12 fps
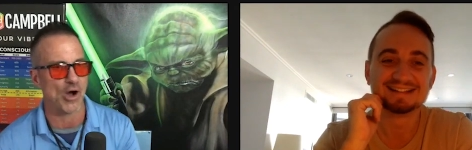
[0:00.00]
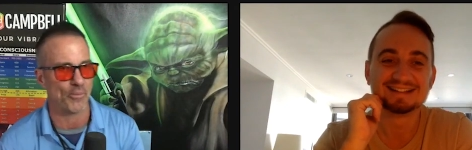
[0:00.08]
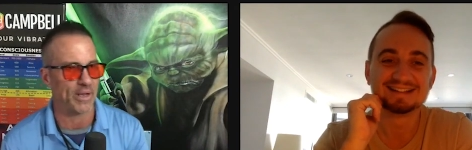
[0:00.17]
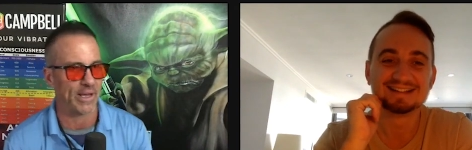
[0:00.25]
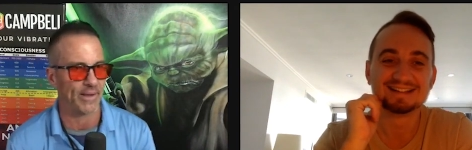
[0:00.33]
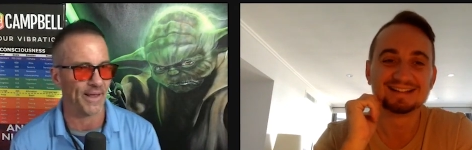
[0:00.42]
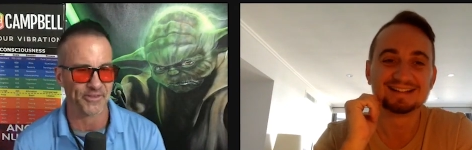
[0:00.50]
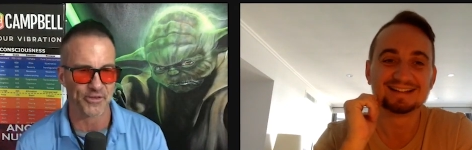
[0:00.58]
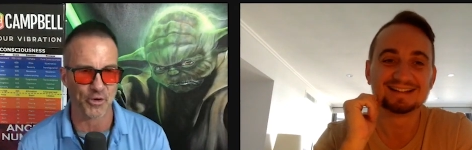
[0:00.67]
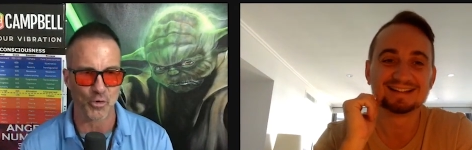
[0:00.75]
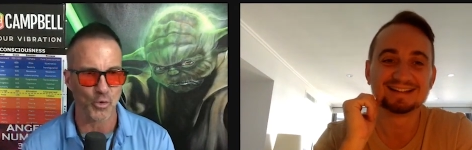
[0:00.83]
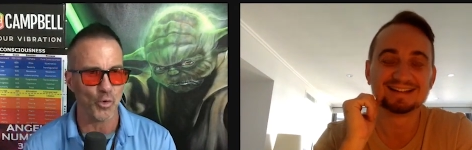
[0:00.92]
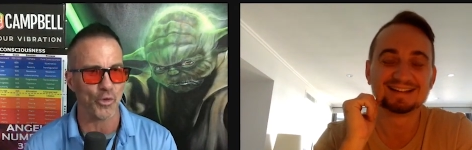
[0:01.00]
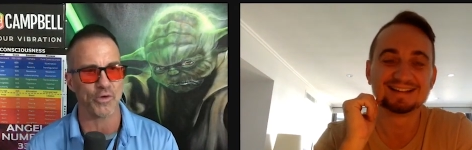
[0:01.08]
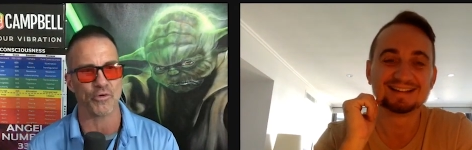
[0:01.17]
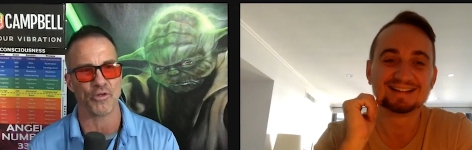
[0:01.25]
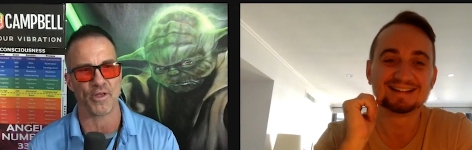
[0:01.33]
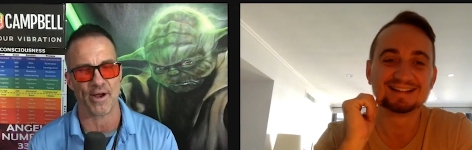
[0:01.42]
Speaker 1: me. That's so cool that you
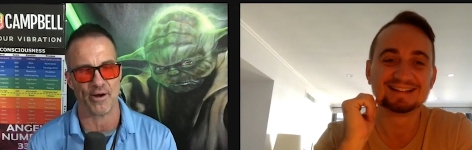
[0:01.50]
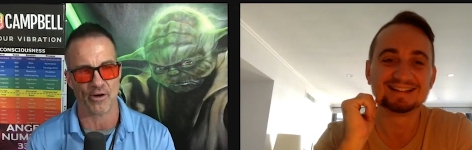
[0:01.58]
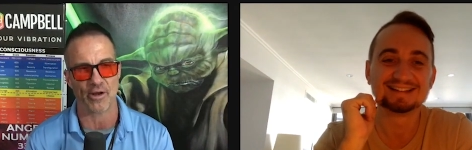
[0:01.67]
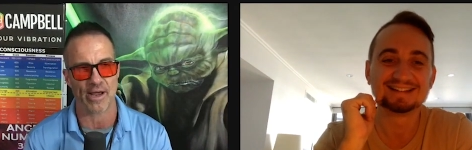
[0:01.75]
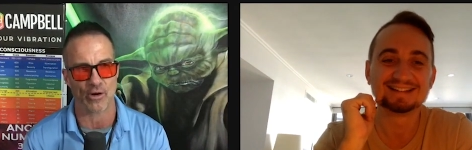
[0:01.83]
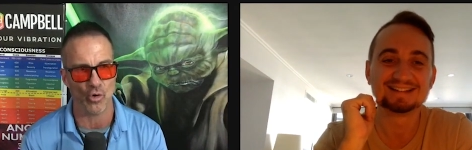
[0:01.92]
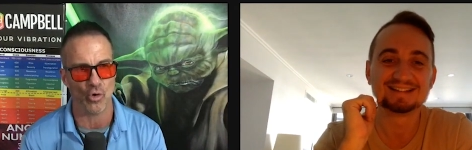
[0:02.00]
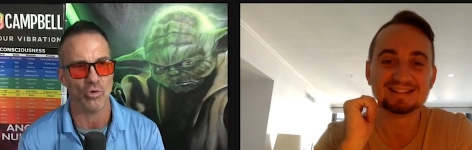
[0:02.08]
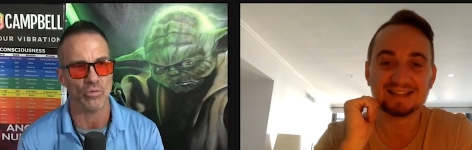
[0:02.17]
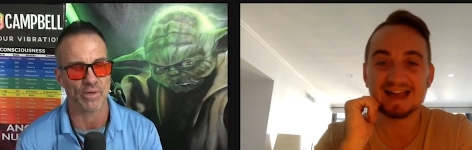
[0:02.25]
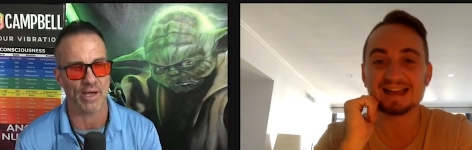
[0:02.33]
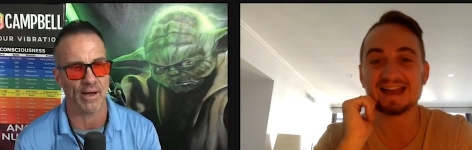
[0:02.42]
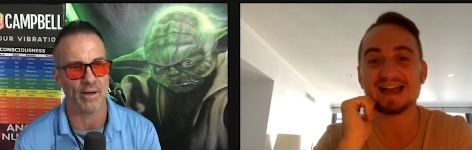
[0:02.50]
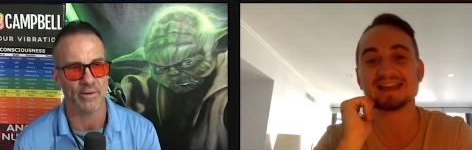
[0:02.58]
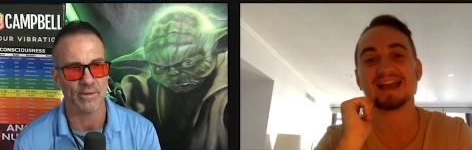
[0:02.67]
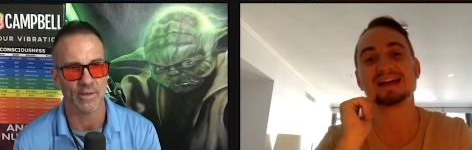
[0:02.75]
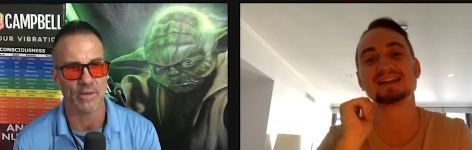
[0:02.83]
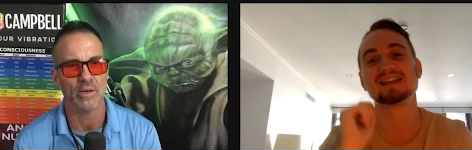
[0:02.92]
were there. Okay, cool. Yeah, yeah,
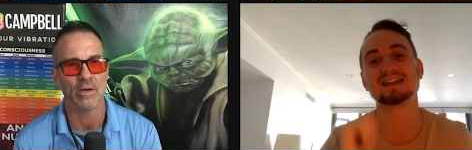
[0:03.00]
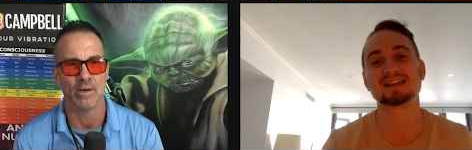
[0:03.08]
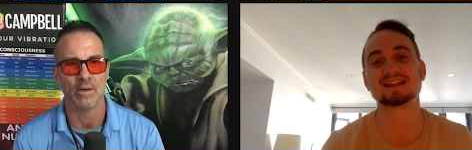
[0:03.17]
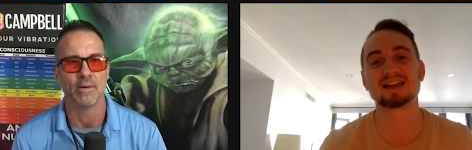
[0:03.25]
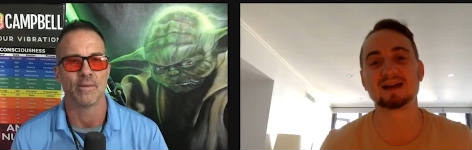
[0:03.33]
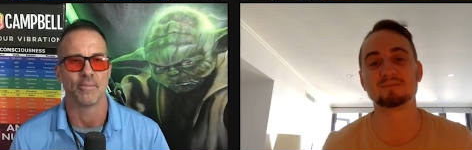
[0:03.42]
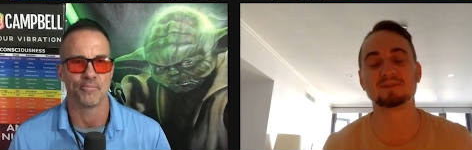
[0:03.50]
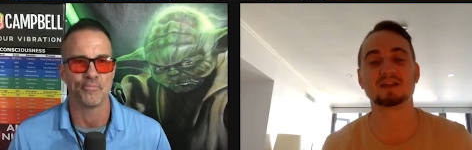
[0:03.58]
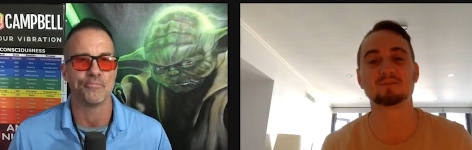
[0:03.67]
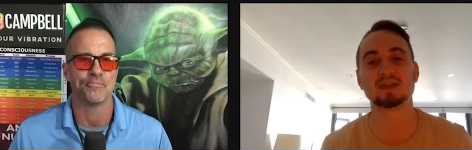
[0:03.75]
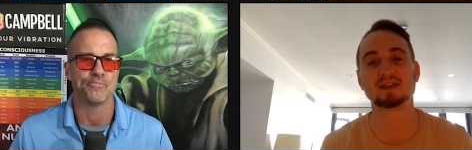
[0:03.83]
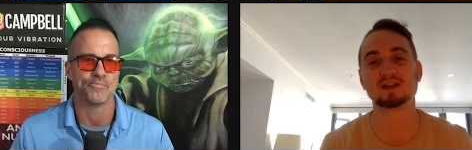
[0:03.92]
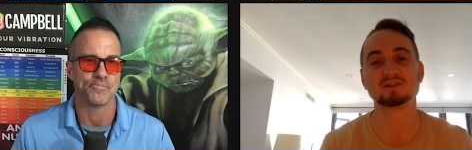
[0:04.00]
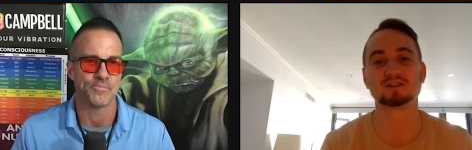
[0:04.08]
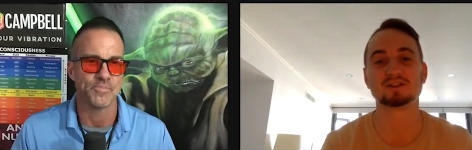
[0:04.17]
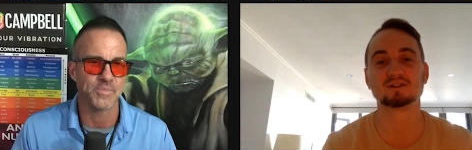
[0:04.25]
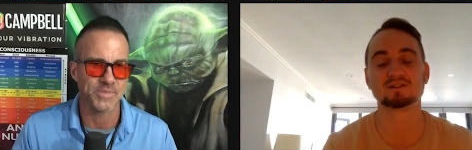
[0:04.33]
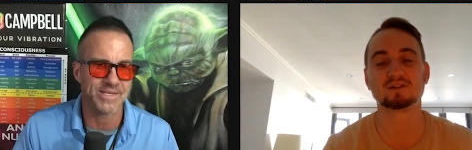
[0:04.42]
Speaker 2: yeah. Nick um, Nick Pineault's a
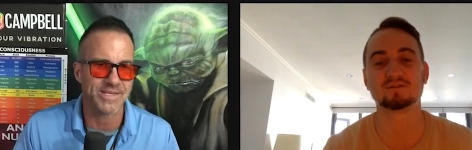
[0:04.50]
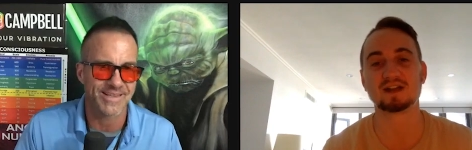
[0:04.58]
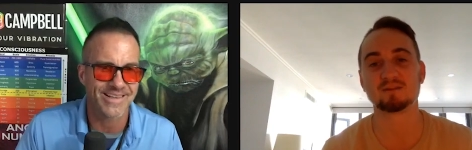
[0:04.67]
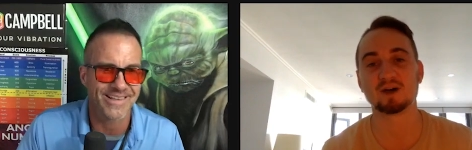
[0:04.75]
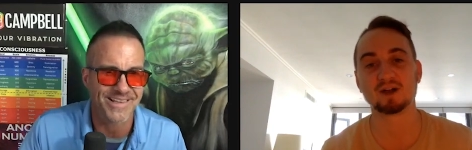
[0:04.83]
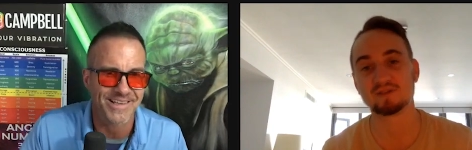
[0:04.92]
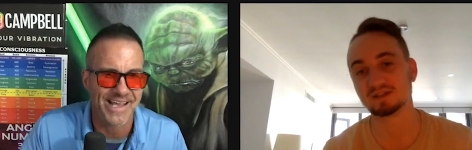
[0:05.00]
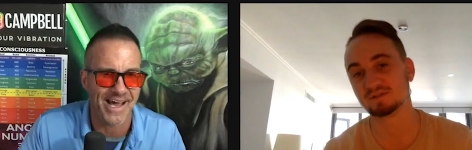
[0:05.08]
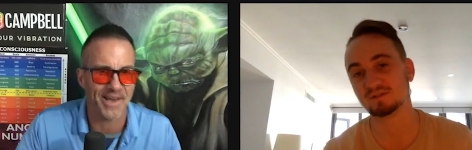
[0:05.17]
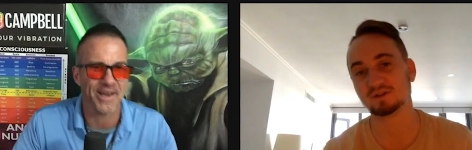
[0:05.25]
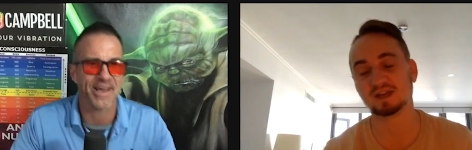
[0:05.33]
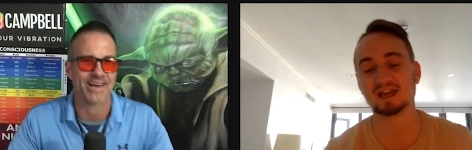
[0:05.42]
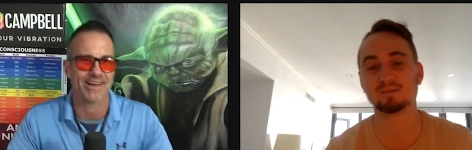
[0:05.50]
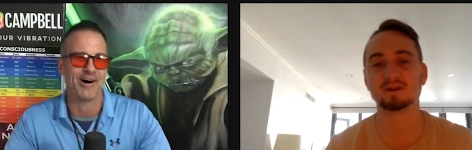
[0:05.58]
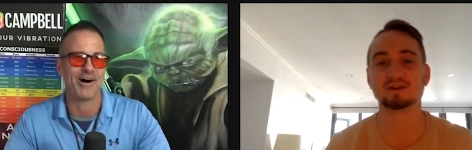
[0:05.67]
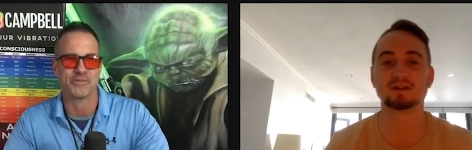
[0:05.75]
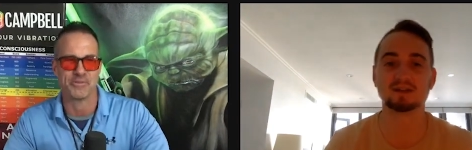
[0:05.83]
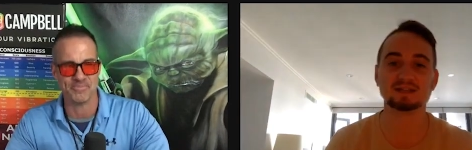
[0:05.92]
good good friend of mine. I've yeah, Nick,
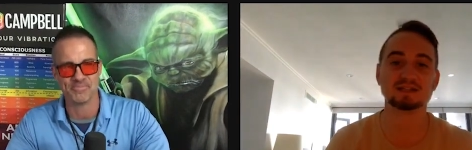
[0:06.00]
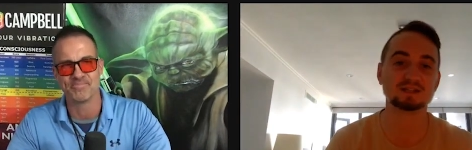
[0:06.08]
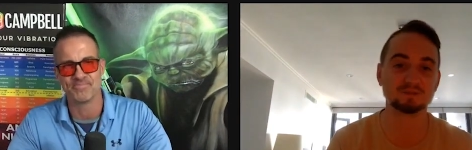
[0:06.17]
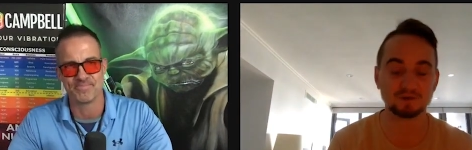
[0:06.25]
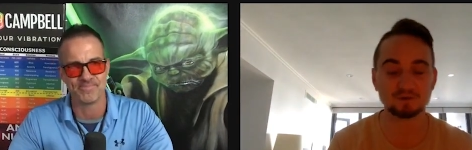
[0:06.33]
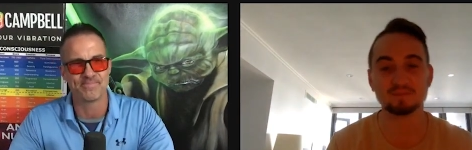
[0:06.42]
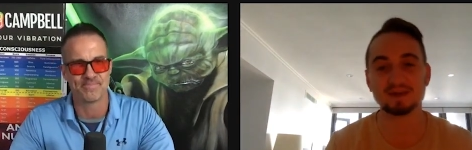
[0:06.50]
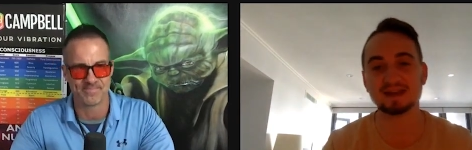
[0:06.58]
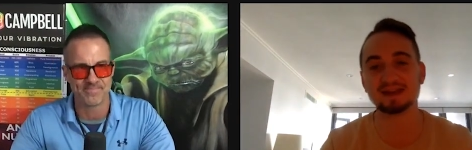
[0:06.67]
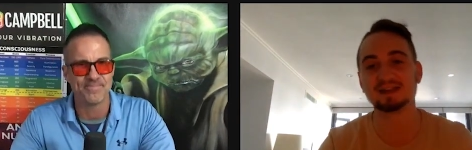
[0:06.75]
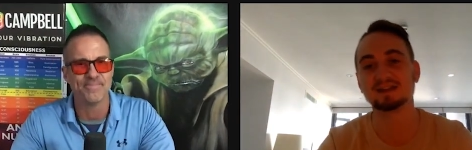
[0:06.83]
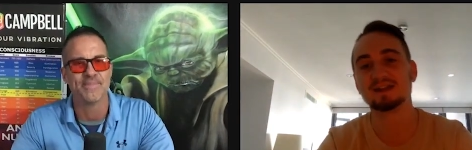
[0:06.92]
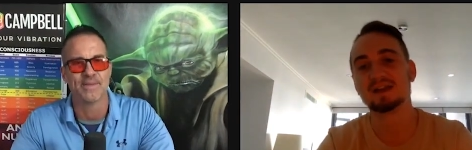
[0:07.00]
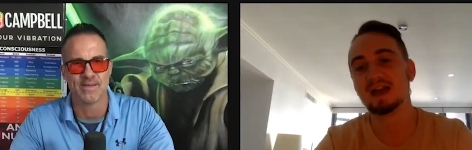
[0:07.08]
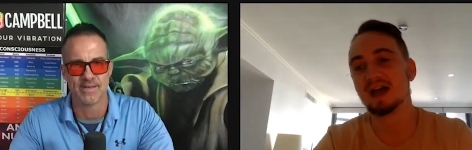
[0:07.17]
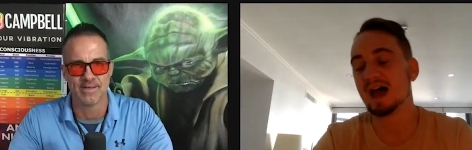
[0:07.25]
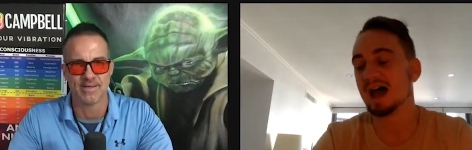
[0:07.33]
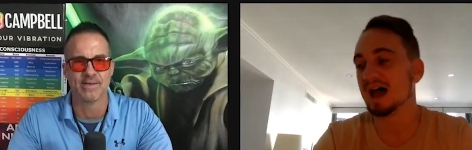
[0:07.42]
awesome. He's interviewed me and
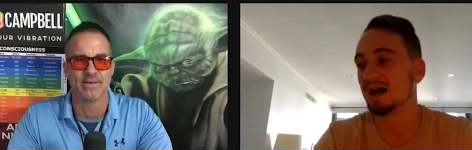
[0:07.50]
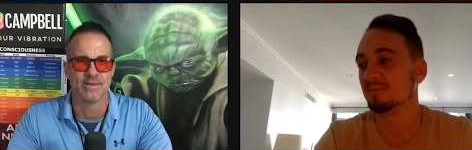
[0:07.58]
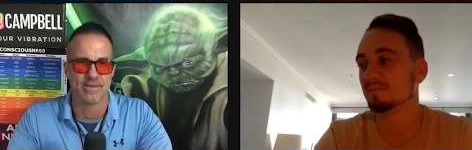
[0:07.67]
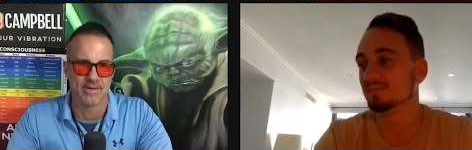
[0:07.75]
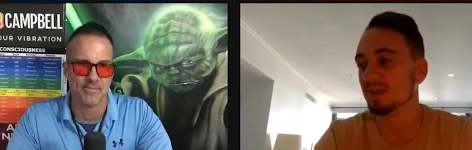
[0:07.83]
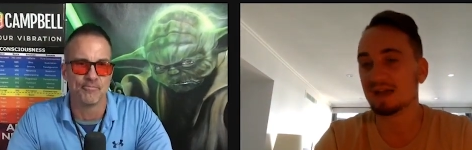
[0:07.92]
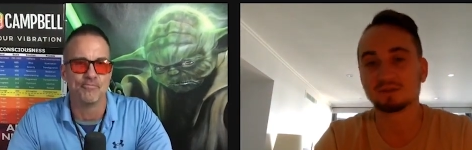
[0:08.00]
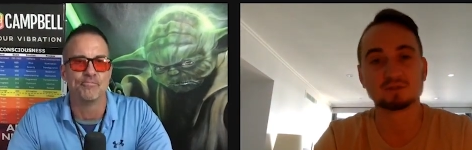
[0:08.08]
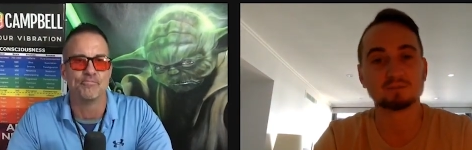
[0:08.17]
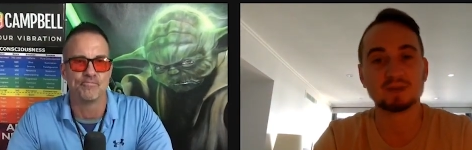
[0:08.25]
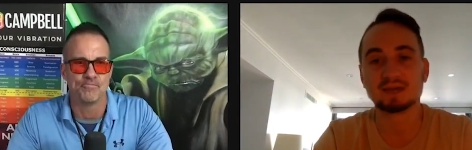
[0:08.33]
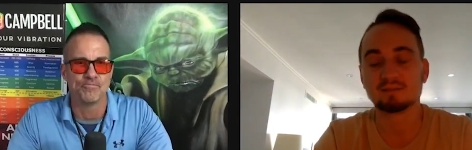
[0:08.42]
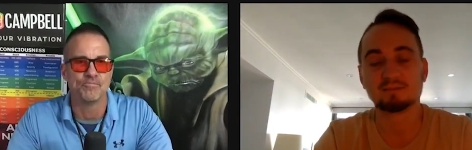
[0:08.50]
um, yeah, there's some big